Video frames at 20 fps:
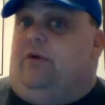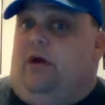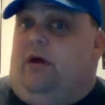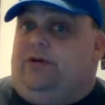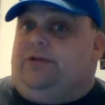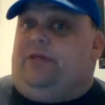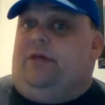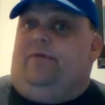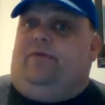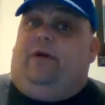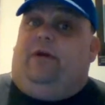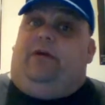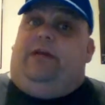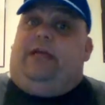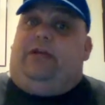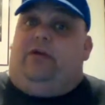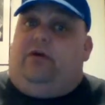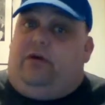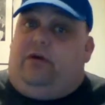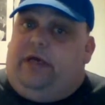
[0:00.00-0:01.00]
are also very
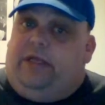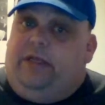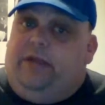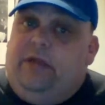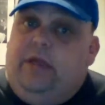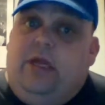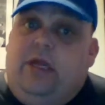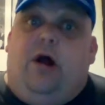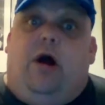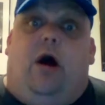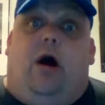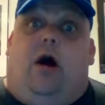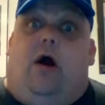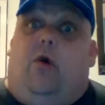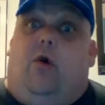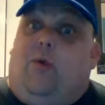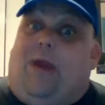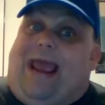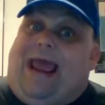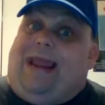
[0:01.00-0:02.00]
good,
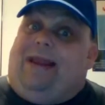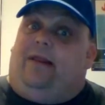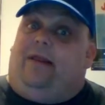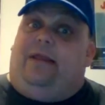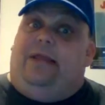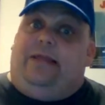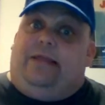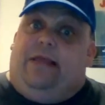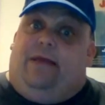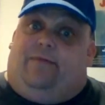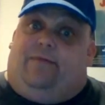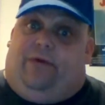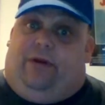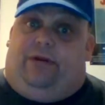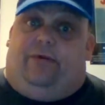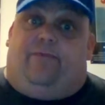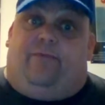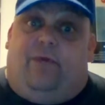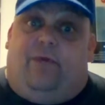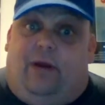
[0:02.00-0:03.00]
are radically
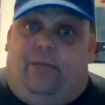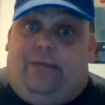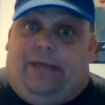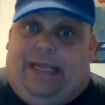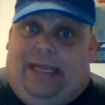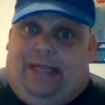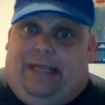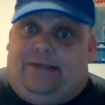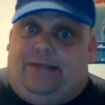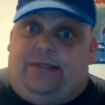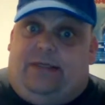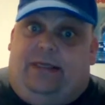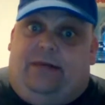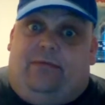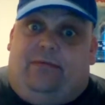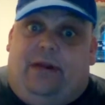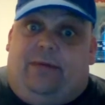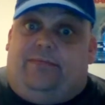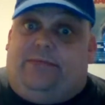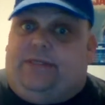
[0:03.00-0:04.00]
different from Kansas City
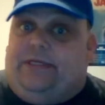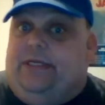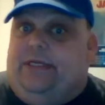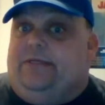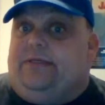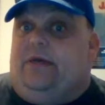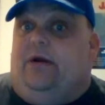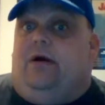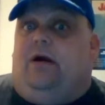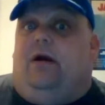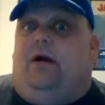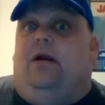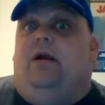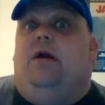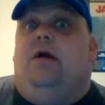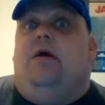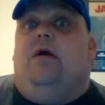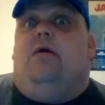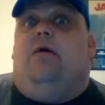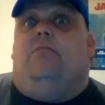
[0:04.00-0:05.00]
ribs. These are
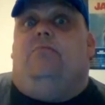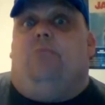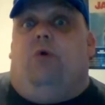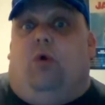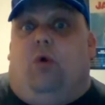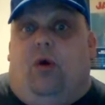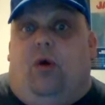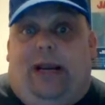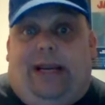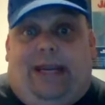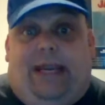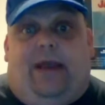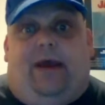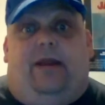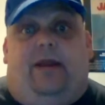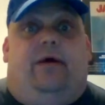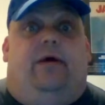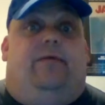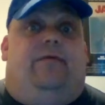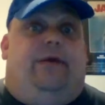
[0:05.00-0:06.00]
more,
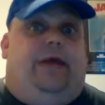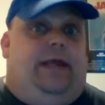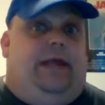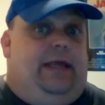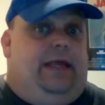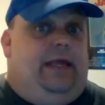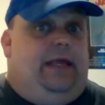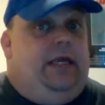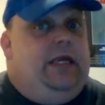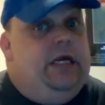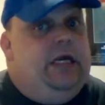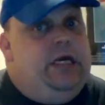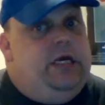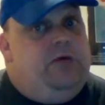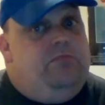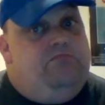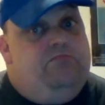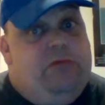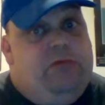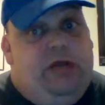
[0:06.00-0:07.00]
again, of a
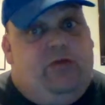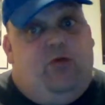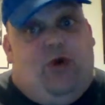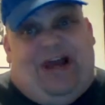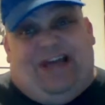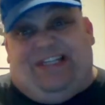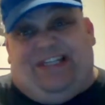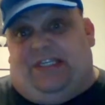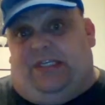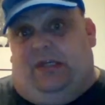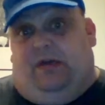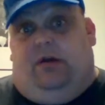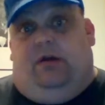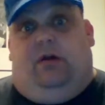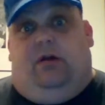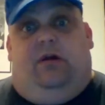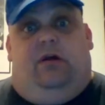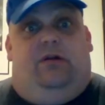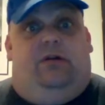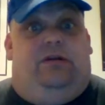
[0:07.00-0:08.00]

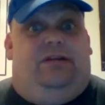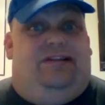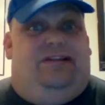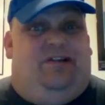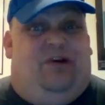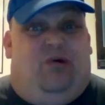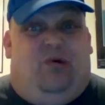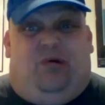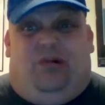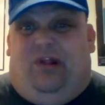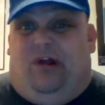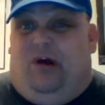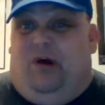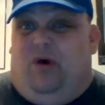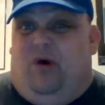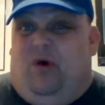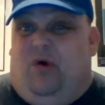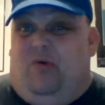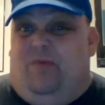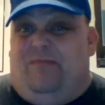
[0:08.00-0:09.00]
Midwestern,
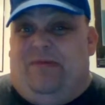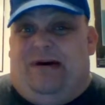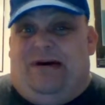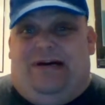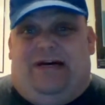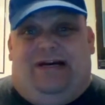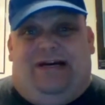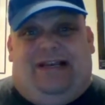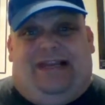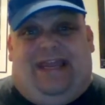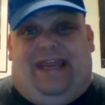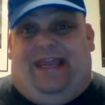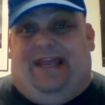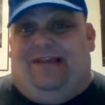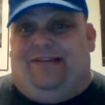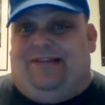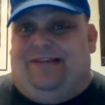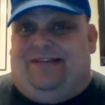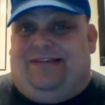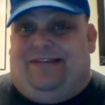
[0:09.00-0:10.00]
Oklahoma,
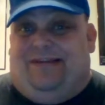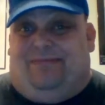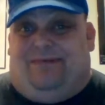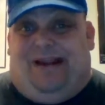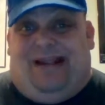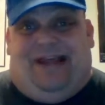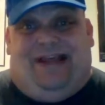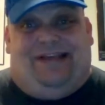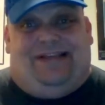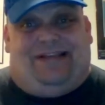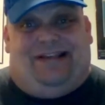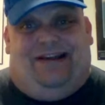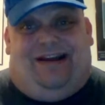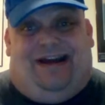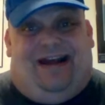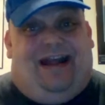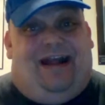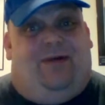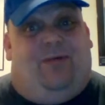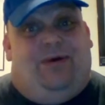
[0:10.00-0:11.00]
Kansas, Nebraska,
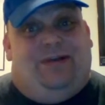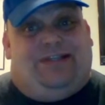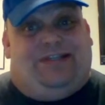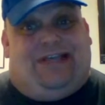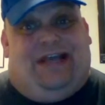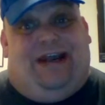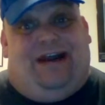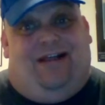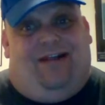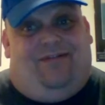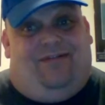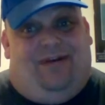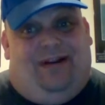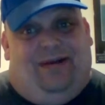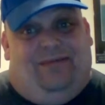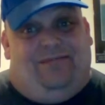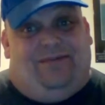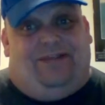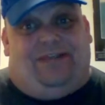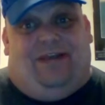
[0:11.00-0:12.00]
Iowa style of
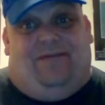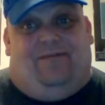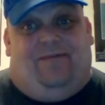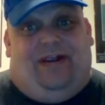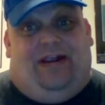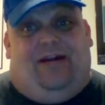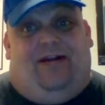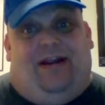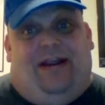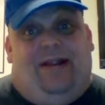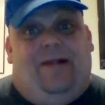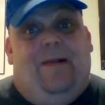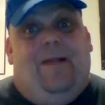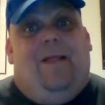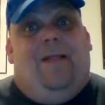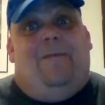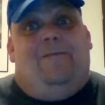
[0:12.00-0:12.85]
ribs. It's a very,